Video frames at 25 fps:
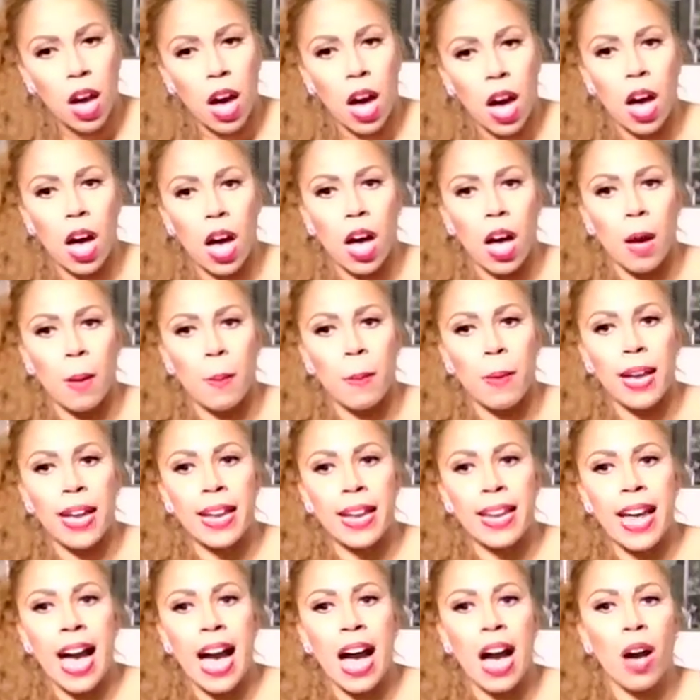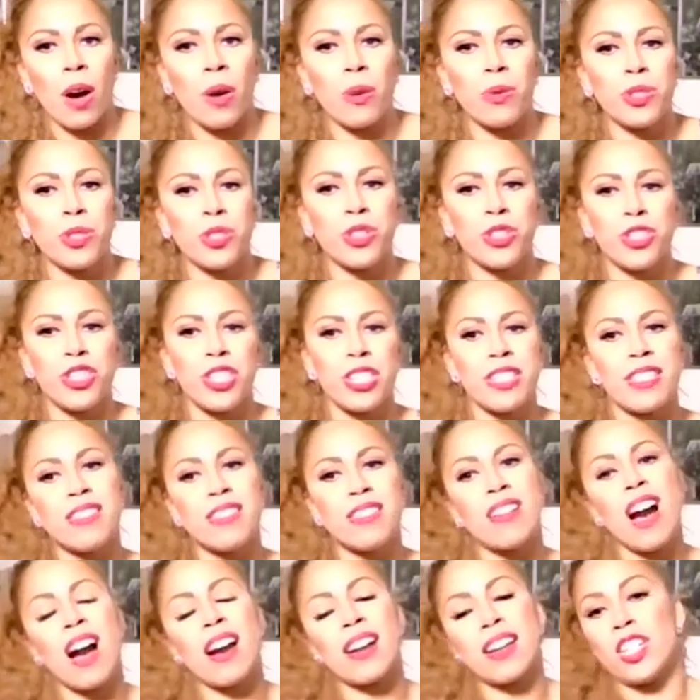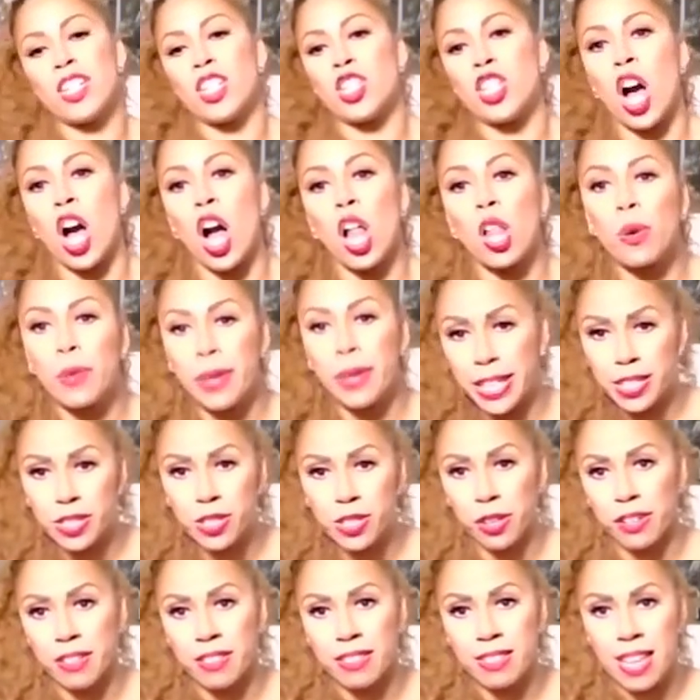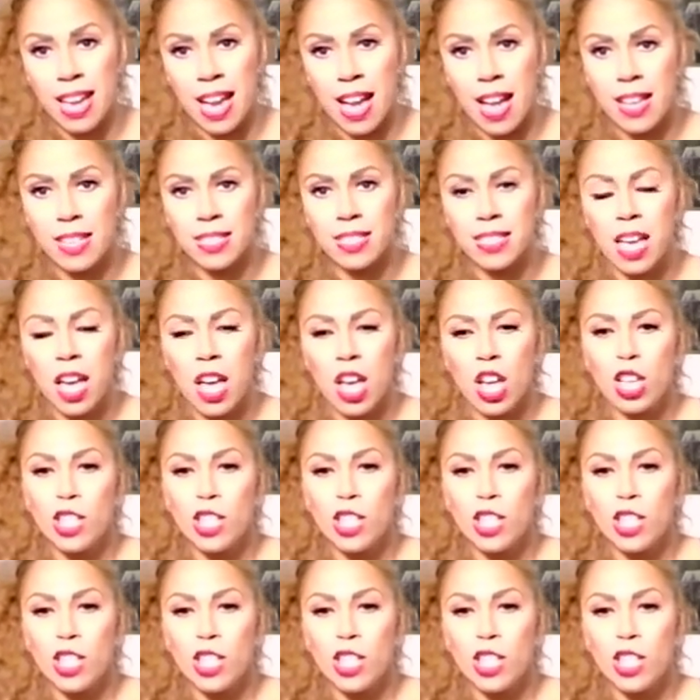And how you're just not going to tolerate certain things.